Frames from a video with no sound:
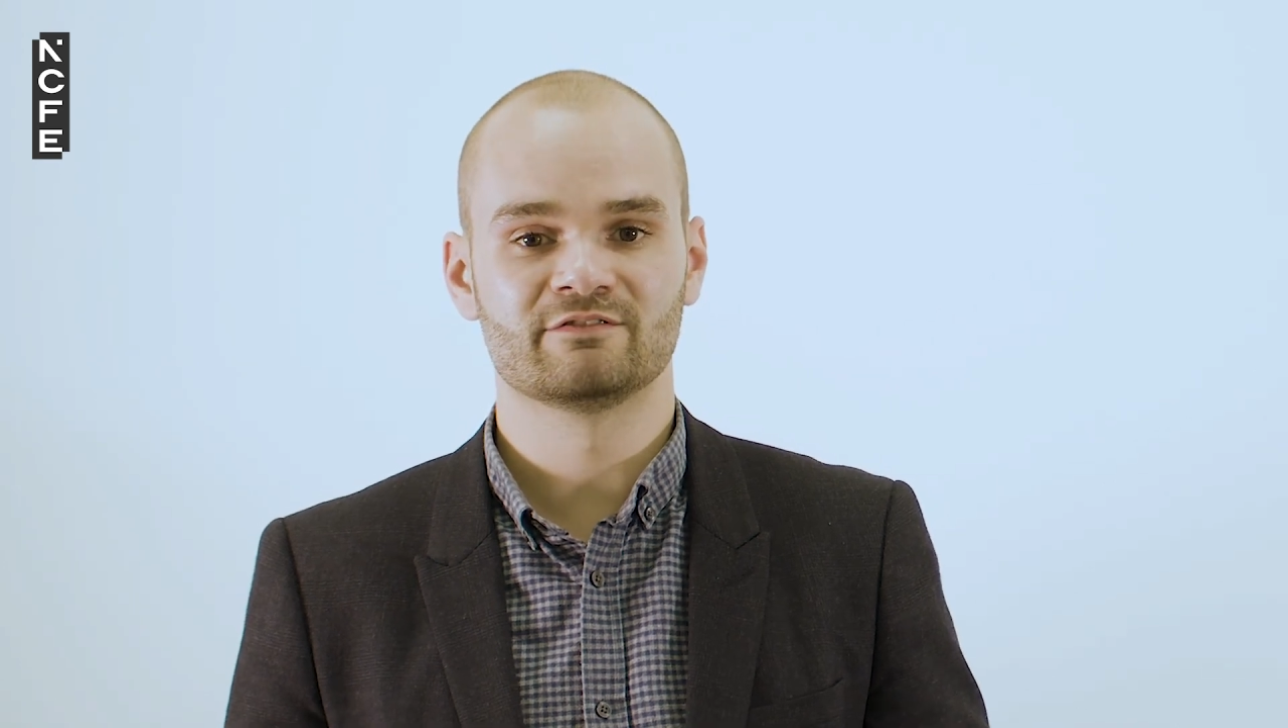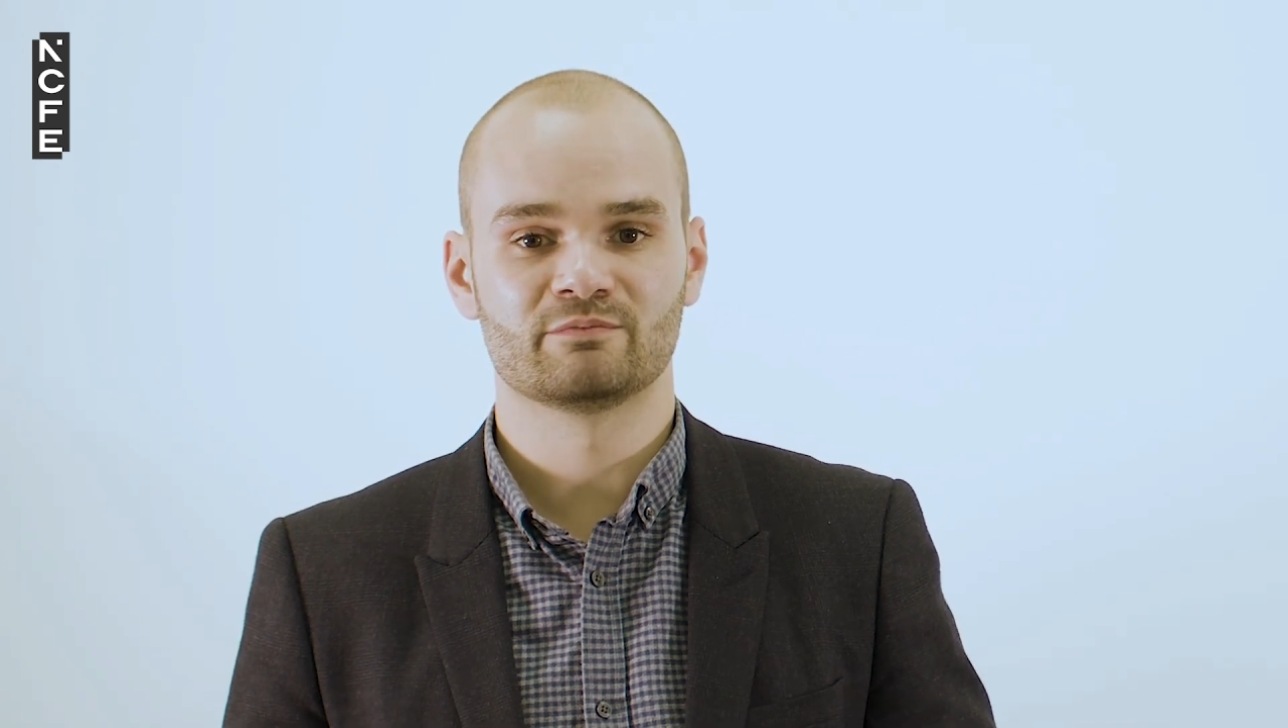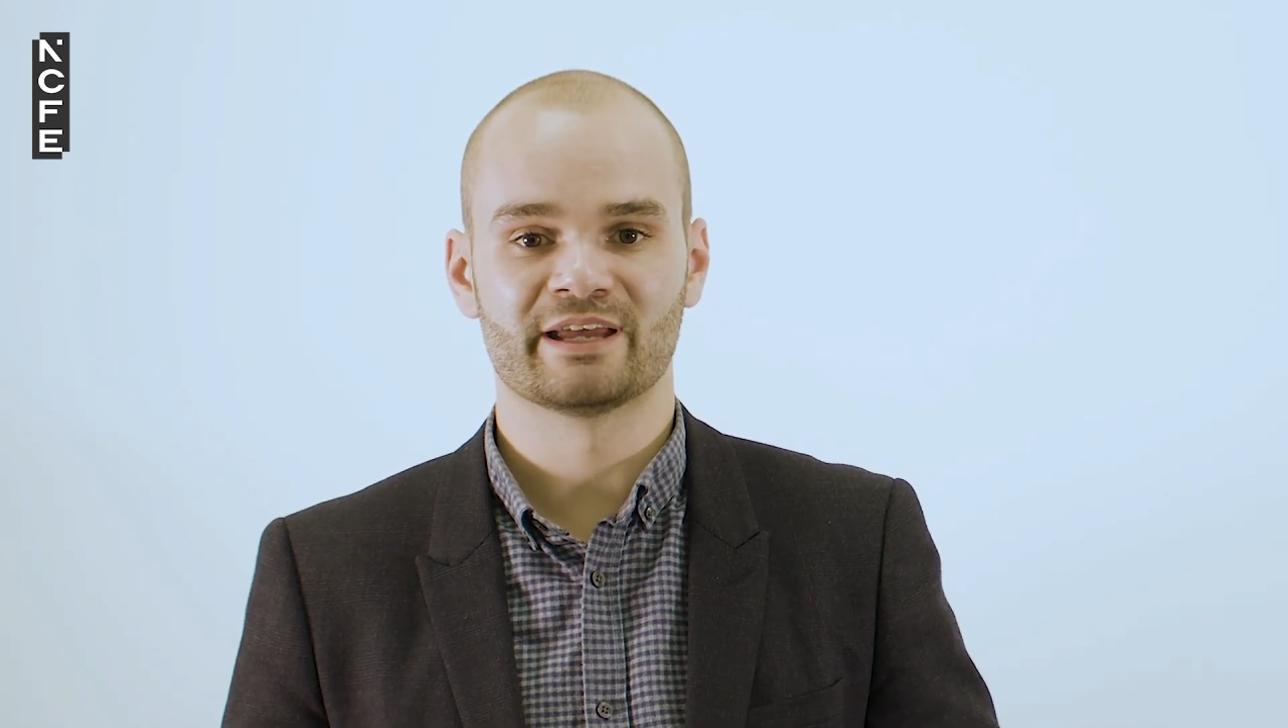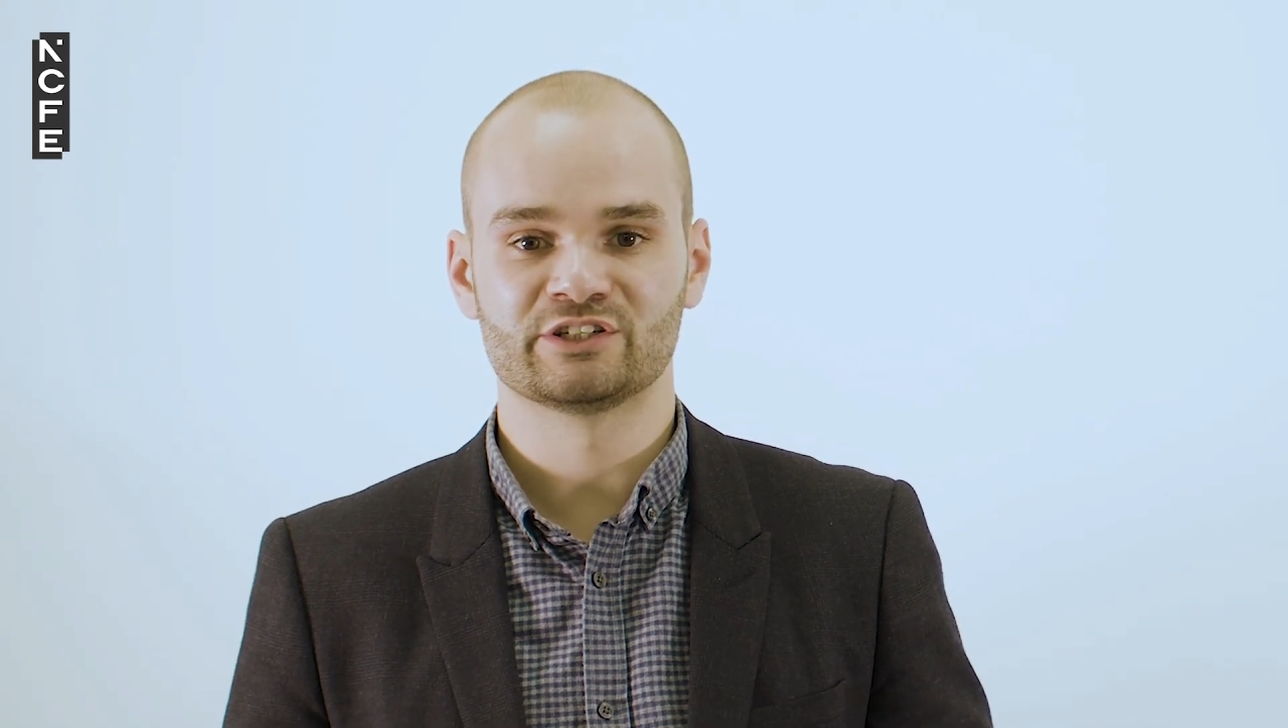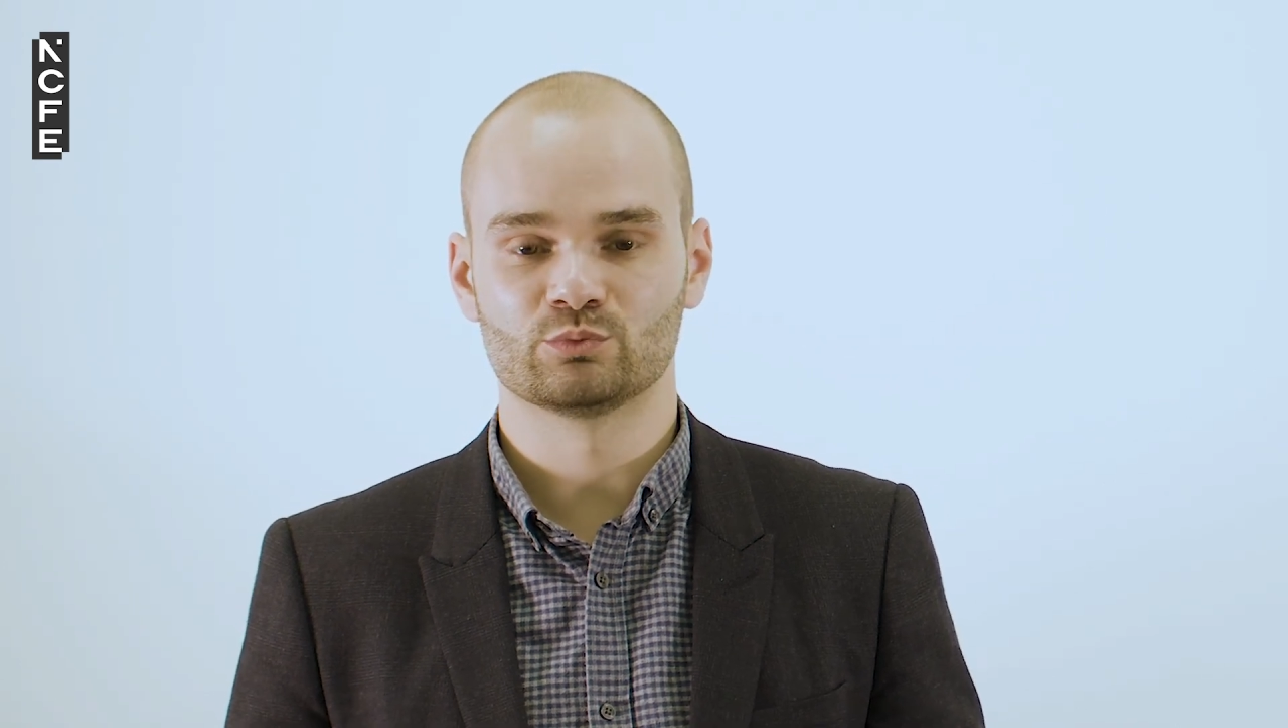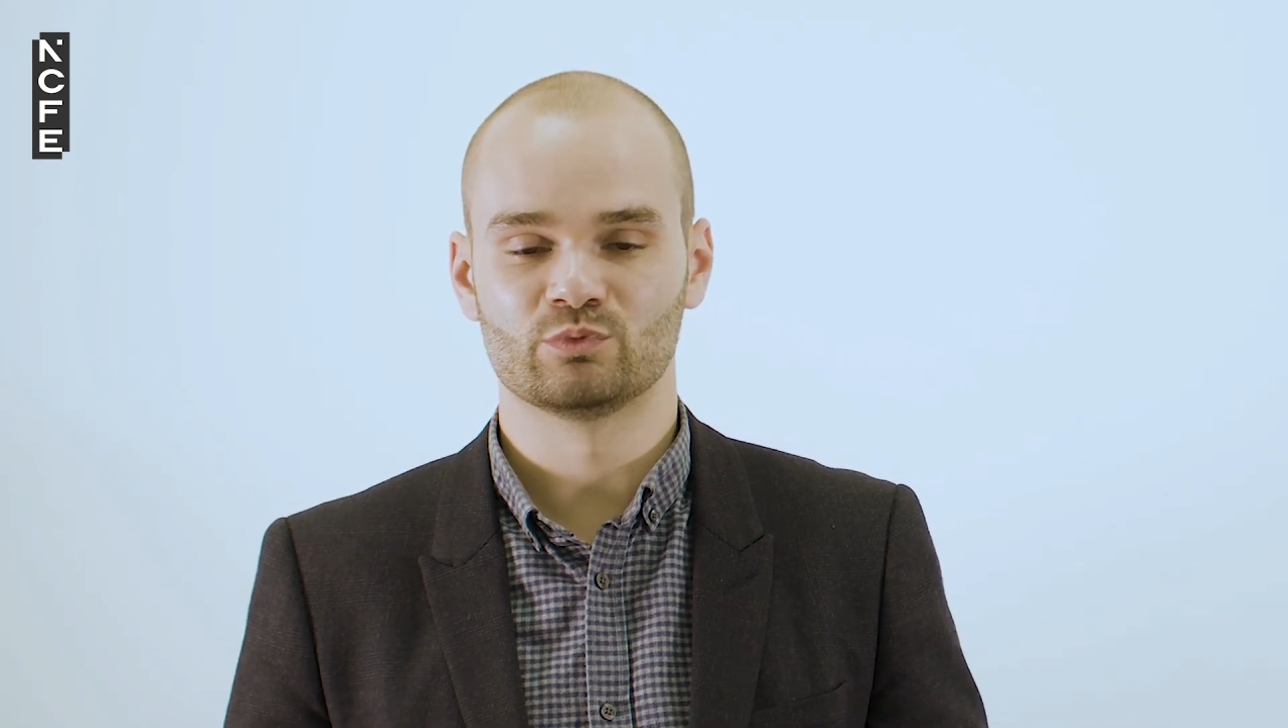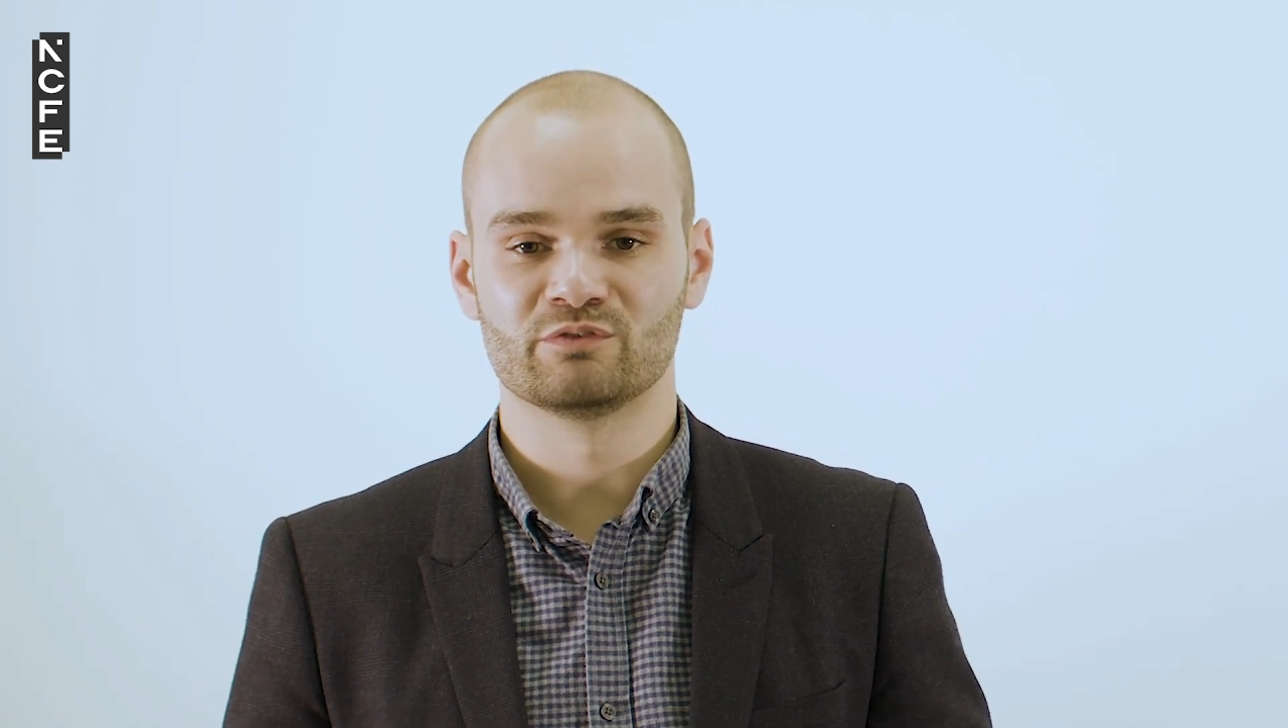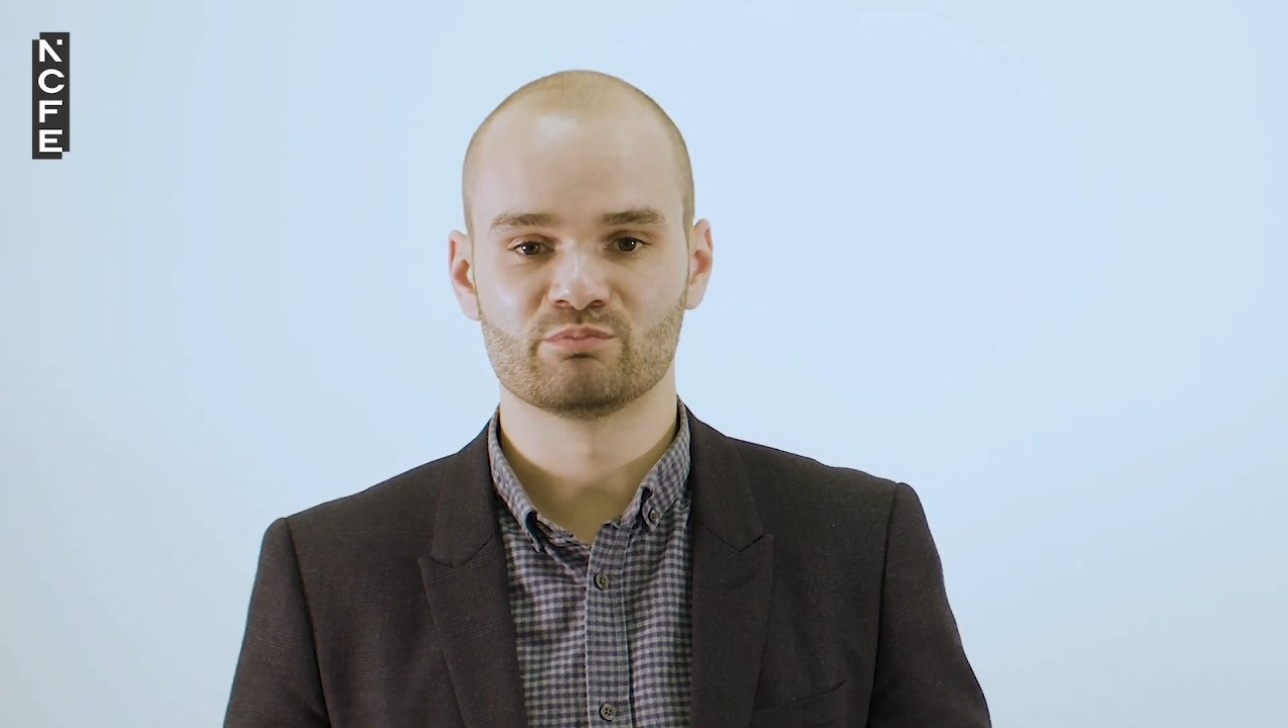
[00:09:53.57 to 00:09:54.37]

information we